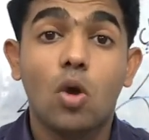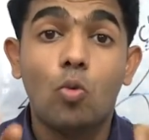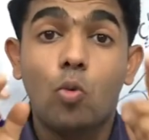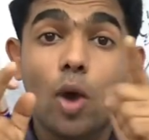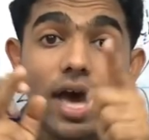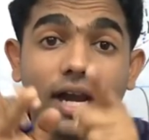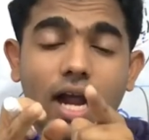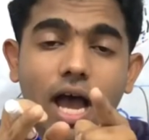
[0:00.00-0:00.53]

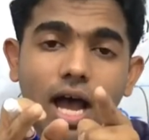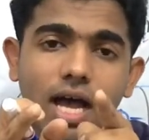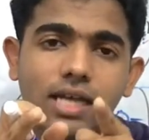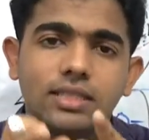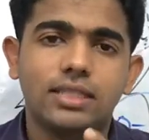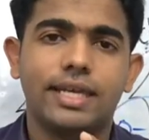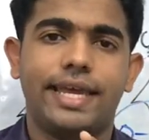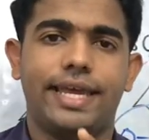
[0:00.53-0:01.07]

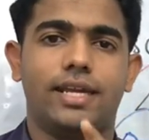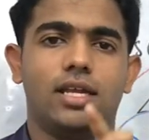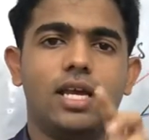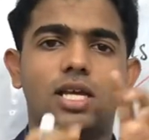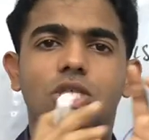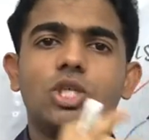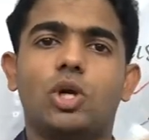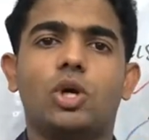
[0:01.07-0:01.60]
whereas in
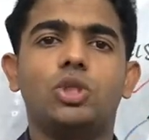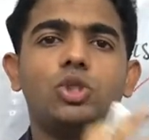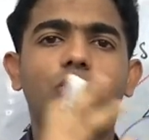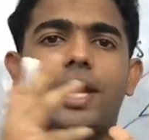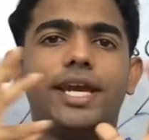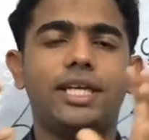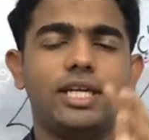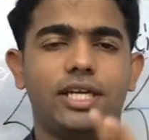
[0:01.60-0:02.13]
0 to
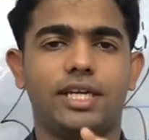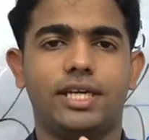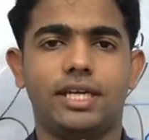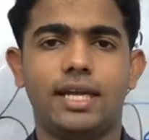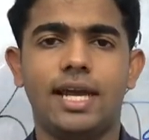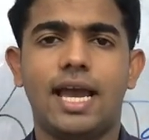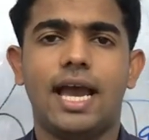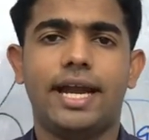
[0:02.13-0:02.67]
90
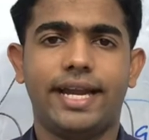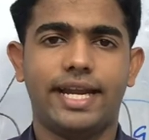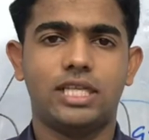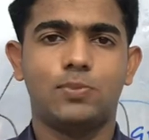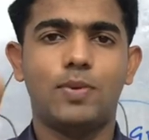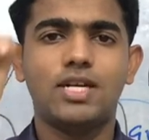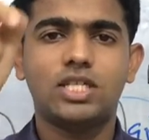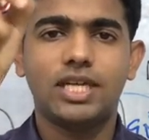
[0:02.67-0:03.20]
degree and
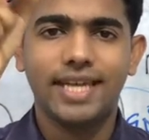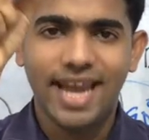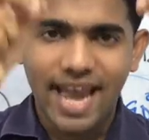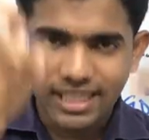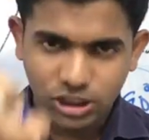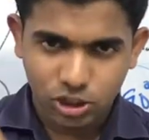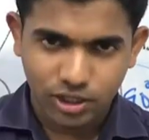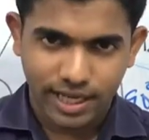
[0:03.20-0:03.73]
especially
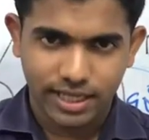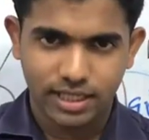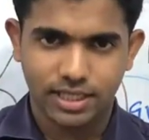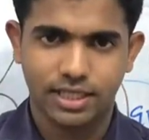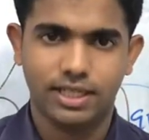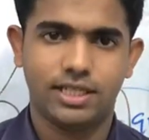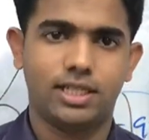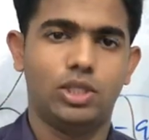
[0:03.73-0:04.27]
at 90
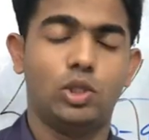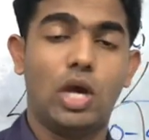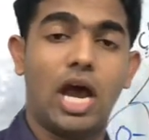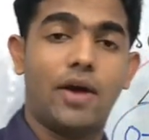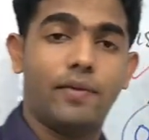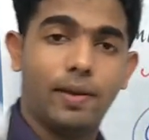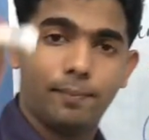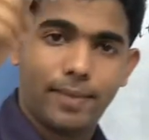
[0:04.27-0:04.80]
degree, you
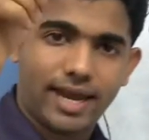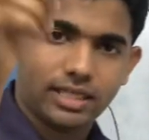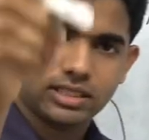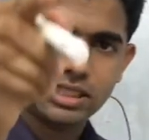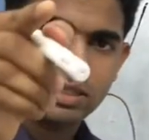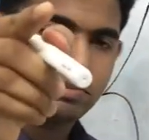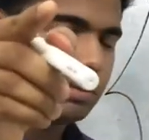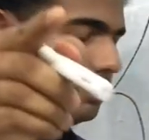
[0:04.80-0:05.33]
have a
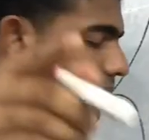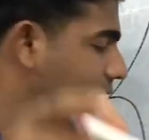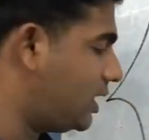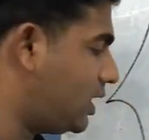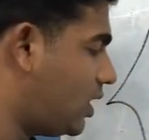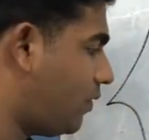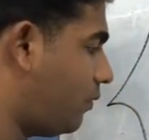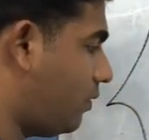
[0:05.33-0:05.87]
maximum
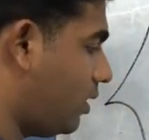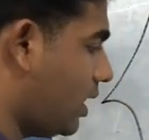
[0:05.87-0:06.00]
degree of